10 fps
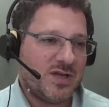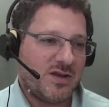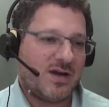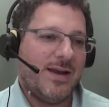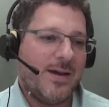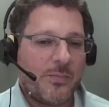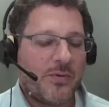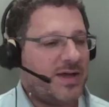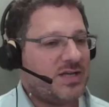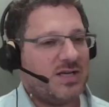that the claim
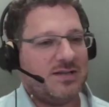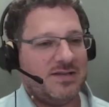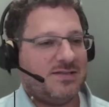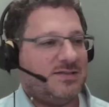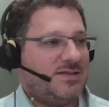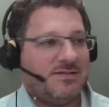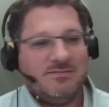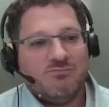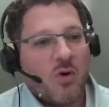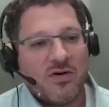operation
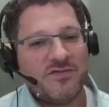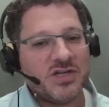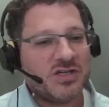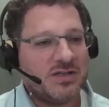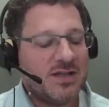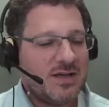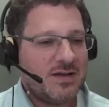is more efficient.